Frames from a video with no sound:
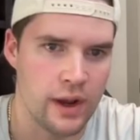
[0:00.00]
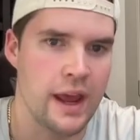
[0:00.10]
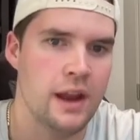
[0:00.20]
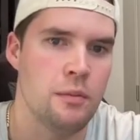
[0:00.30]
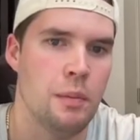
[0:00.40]

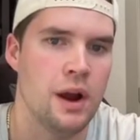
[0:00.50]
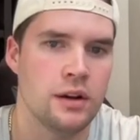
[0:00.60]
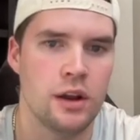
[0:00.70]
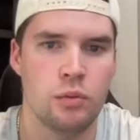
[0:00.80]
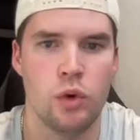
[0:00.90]
ahead and
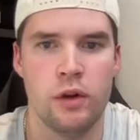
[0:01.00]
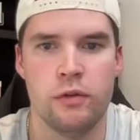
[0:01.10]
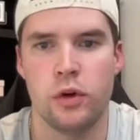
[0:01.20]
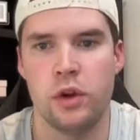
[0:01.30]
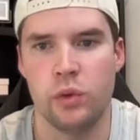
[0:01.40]
mocked up one
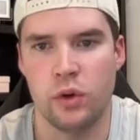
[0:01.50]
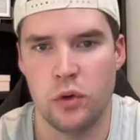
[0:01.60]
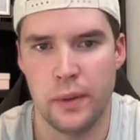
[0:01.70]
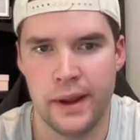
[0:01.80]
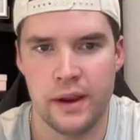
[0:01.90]
for you real
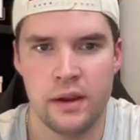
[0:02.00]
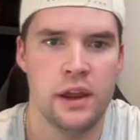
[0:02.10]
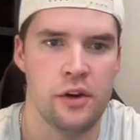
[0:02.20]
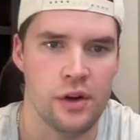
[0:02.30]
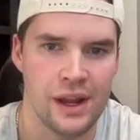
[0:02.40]
quick.
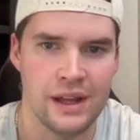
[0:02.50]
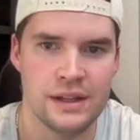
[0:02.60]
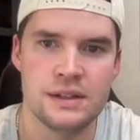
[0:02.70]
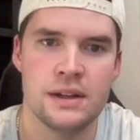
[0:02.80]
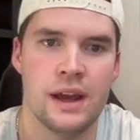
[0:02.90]
Here it
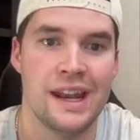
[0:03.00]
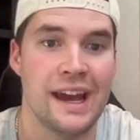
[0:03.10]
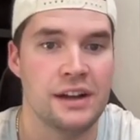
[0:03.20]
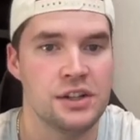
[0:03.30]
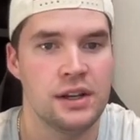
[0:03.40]
is.
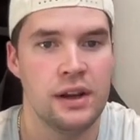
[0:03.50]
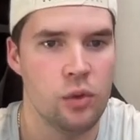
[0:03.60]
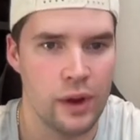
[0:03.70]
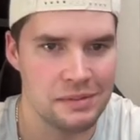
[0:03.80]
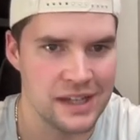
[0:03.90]
Attach the
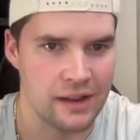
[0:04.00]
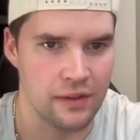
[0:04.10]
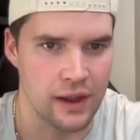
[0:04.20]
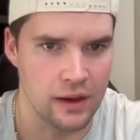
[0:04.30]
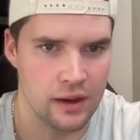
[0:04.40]
website
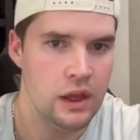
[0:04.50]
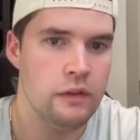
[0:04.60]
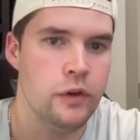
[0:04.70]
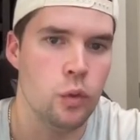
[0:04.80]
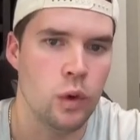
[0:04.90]
link.
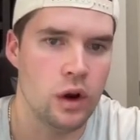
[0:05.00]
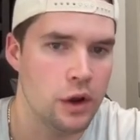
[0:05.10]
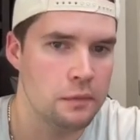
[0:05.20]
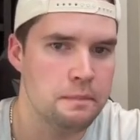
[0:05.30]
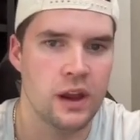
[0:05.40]
If you
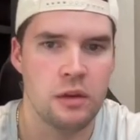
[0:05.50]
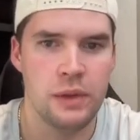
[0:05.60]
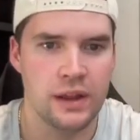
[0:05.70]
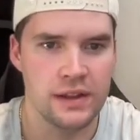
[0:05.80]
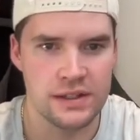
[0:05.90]
want, I can
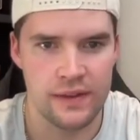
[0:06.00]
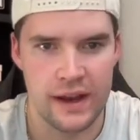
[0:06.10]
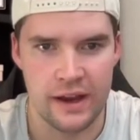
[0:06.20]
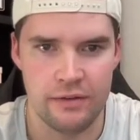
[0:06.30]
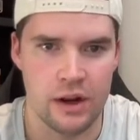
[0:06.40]
make this
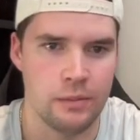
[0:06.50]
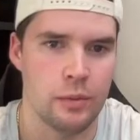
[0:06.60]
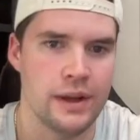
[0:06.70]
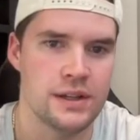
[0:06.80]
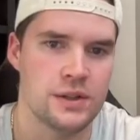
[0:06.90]
live and
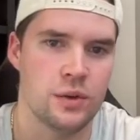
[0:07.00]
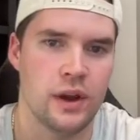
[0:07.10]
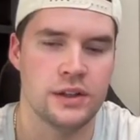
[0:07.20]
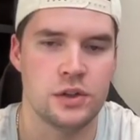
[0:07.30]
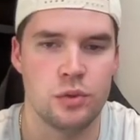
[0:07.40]
optimize it so
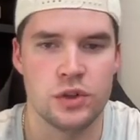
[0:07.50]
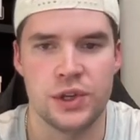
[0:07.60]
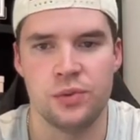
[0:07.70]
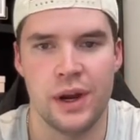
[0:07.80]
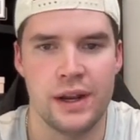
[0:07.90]
customers
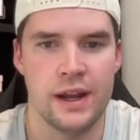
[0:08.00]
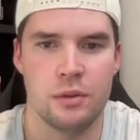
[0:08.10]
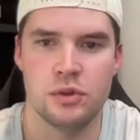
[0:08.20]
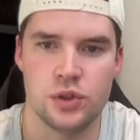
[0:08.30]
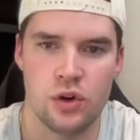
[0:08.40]
in Raytown,
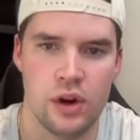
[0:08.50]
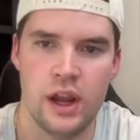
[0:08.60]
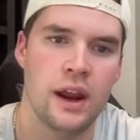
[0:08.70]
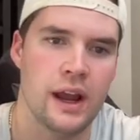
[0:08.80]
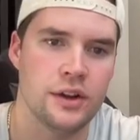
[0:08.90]
Missouri
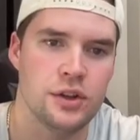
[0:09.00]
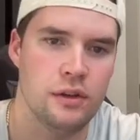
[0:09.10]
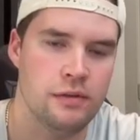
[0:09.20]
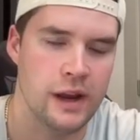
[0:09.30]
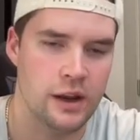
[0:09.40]
can actually
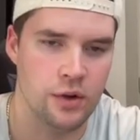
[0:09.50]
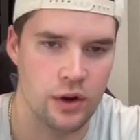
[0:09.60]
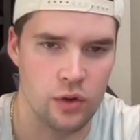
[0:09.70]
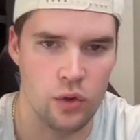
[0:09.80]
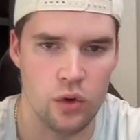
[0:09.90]
find you on
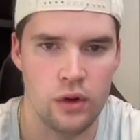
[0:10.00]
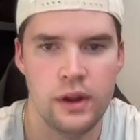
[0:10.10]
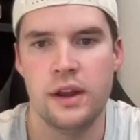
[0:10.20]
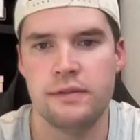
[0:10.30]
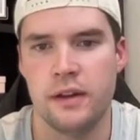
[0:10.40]
Google.
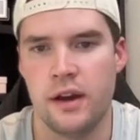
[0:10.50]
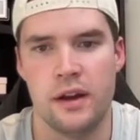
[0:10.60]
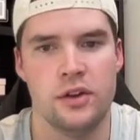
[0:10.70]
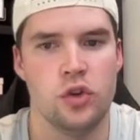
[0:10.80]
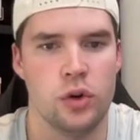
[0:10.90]
If
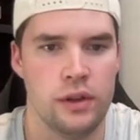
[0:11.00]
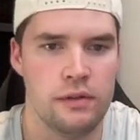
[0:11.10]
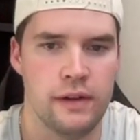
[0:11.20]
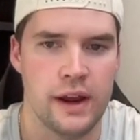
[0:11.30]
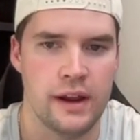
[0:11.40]
not, totally
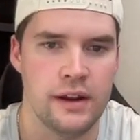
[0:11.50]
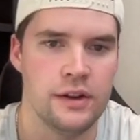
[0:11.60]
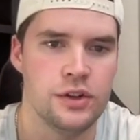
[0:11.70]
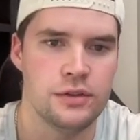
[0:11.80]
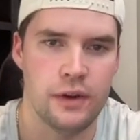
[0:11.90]
fine.
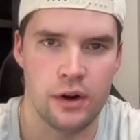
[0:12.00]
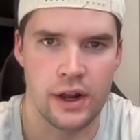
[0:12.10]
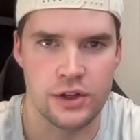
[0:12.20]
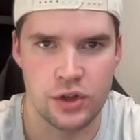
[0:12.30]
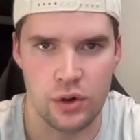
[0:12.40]
Just figured
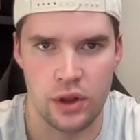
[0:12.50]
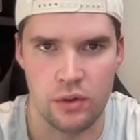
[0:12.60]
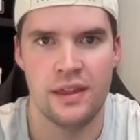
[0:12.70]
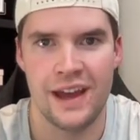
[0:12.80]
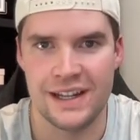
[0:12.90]
I'd show you.
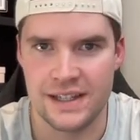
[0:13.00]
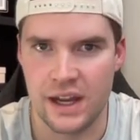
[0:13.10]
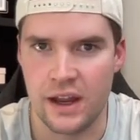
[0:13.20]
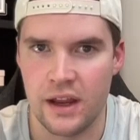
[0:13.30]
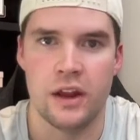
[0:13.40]
That's
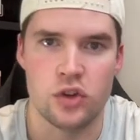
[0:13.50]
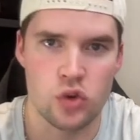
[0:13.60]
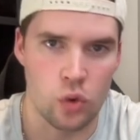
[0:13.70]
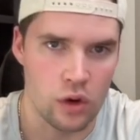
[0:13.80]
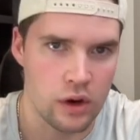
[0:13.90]
it. It's
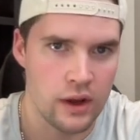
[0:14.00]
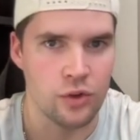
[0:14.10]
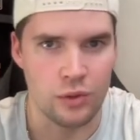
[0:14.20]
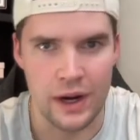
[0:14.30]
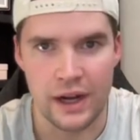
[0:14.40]
short,
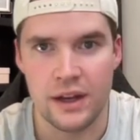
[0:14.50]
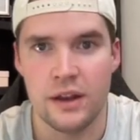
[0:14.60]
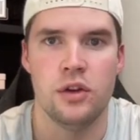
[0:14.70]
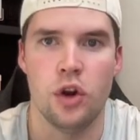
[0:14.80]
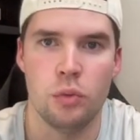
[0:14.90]
direct,
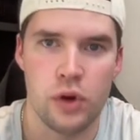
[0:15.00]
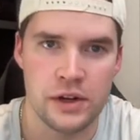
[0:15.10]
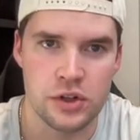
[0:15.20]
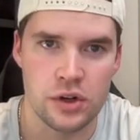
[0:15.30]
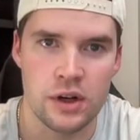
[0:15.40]
no
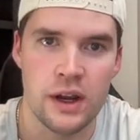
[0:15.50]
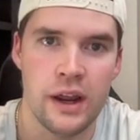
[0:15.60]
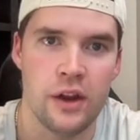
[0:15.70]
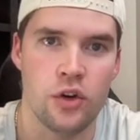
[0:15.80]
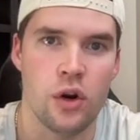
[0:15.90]
pressure,
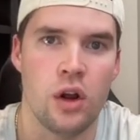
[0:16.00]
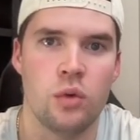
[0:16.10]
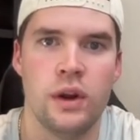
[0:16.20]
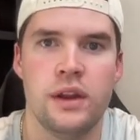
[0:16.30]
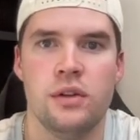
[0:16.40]
and you're
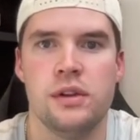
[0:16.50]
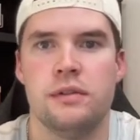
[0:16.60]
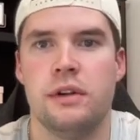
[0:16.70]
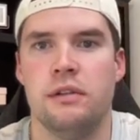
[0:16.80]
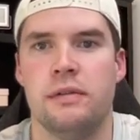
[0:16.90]
already
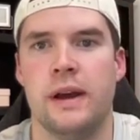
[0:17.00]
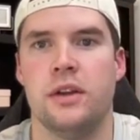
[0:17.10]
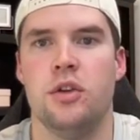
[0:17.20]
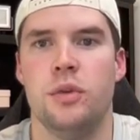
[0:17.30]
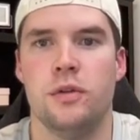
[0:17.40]
delivering
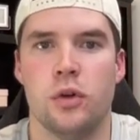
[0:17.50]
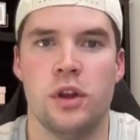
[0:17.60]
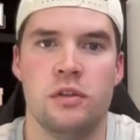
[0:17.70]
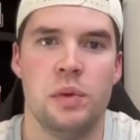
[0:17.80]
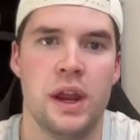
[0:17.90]
value before
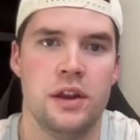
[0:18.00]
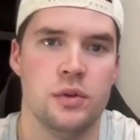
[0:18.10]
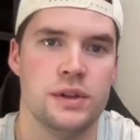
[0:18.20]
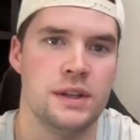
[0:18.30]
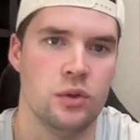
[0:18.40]
they've paid you a
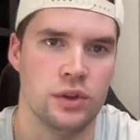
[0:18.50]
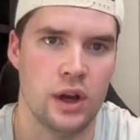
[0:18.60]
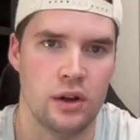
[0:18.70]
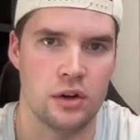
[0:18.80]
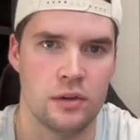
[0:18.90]
single
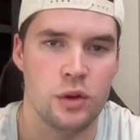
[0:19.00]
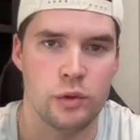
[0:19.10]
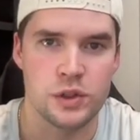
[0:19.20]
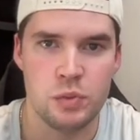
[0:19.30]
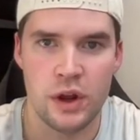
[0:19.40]
dollar. The
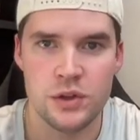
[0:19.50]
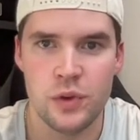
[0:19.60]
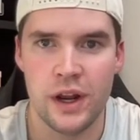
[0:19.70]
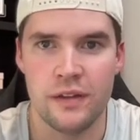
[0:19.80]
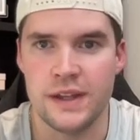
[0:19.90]
response
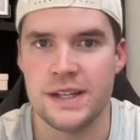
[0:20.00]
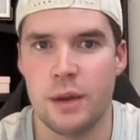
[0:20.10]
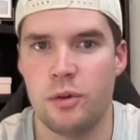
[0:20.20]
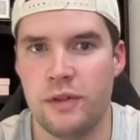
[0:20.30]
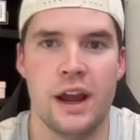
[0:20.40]
rate on this
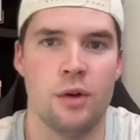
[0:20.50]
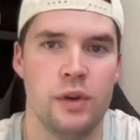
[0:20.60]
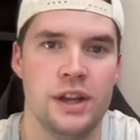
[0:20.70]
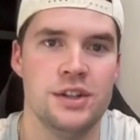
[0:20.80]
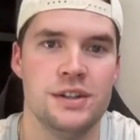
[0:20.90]
type of
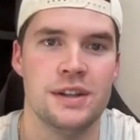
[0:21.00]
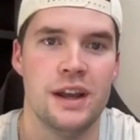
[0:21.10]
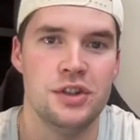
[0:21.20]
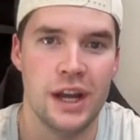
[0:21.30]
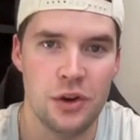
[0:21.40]
outreach is
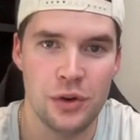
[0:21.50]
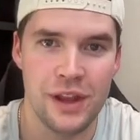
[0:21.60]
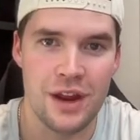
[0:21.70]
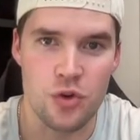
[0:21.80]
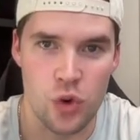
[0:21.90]

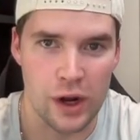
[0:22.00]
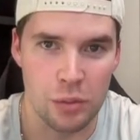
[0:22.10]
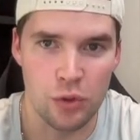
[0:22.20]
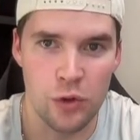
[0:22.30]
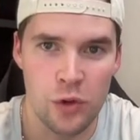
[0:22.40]
genuinely
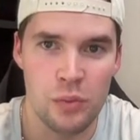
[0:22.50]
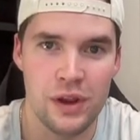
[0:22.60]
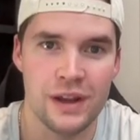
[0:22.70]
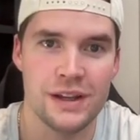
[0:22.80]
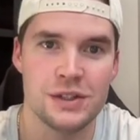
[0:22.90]
incredible
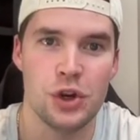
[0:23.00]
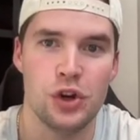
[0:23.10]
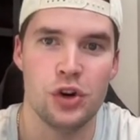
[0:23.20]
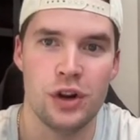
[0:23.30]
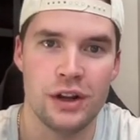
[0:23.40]
because
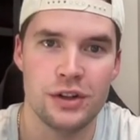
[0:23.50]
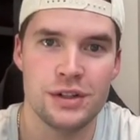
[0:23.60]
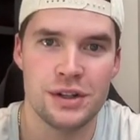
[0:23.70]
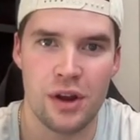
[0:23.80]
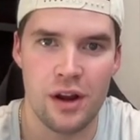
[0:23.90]
you're not
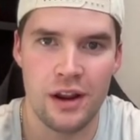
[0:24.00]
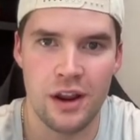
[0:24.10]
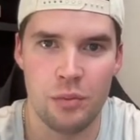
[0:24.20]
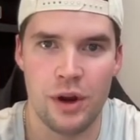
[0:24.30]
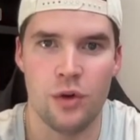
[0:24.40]
just talking
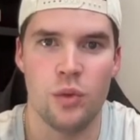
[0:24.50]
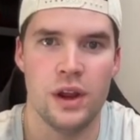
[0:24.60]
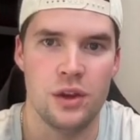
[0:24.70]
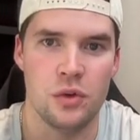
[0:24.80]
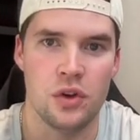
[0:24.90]
about
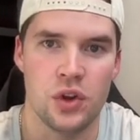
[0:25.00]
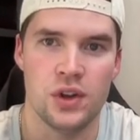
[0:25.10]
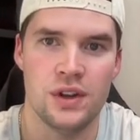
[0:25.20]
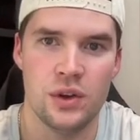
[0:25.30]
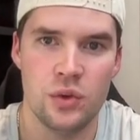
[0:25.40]
what you could
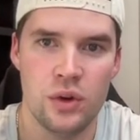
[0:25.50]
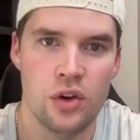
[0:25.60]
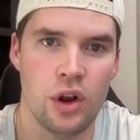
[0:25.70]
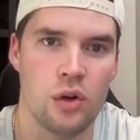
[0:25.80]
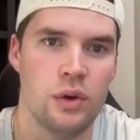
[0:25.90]
do,
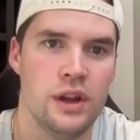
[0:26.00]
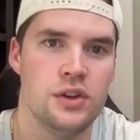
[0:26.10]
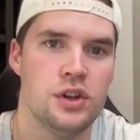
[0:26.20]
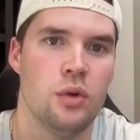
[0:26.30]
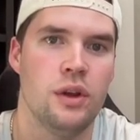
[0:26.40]
you're already
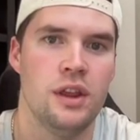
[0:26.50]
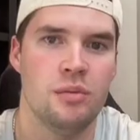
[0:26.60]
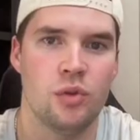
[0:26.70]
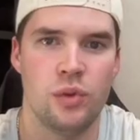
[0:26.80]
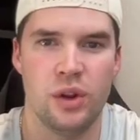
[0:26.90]
showing them
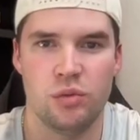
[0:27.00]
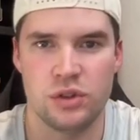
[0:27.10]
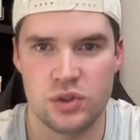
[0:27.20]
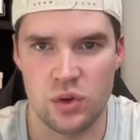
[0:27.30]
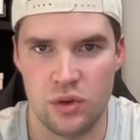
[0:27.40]
a real
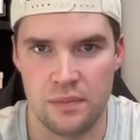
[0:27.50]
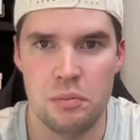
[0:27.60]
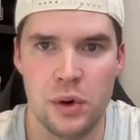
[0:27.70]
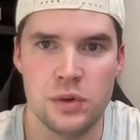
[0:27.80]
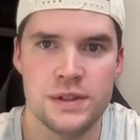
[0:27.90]
result.
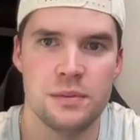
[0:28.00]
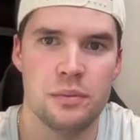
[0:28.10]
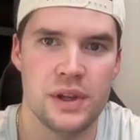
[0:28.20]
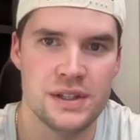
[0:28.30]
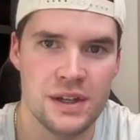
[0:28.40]
Most
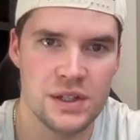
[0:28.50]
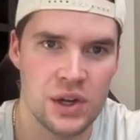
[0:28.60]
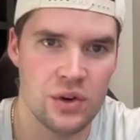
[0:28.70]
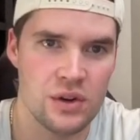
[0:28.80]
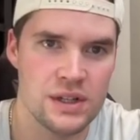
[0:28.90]
business
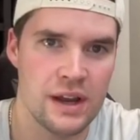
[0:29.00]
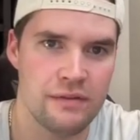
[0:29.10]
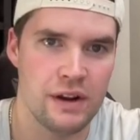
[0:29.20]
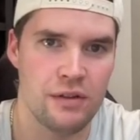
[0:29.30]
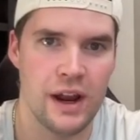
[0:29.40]
owners have
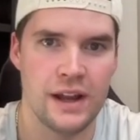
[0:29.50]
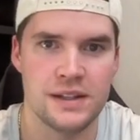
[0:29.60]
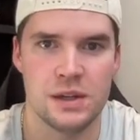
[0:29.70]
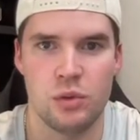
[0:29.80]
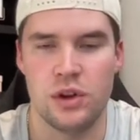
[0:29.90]
never had
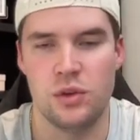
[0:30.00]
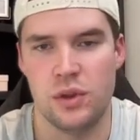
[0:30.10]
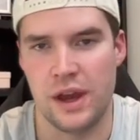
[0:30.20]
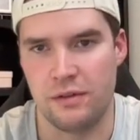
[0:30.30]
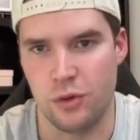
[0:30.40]
someone do
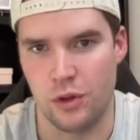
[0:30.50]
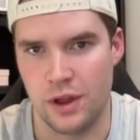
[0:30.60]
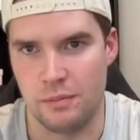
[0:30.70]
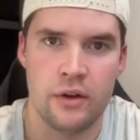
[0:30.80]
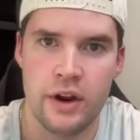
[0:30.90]
that for
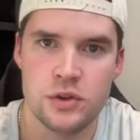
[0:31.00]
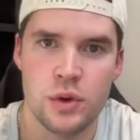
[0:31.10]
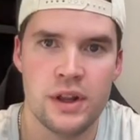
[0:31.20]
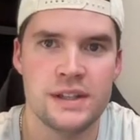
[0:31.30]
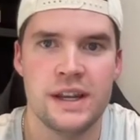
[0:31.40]
them. Now here's
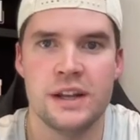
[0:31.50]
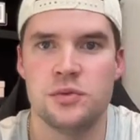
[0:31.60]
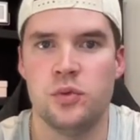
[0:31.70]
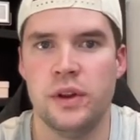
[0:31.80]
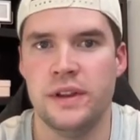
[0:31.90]
where this gets
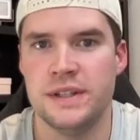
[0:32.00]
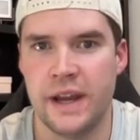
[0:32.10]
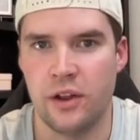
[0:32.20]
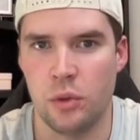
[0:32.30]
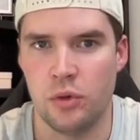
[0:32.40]
really
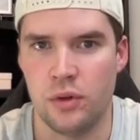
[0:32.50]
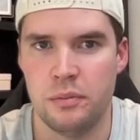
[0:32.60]
scalable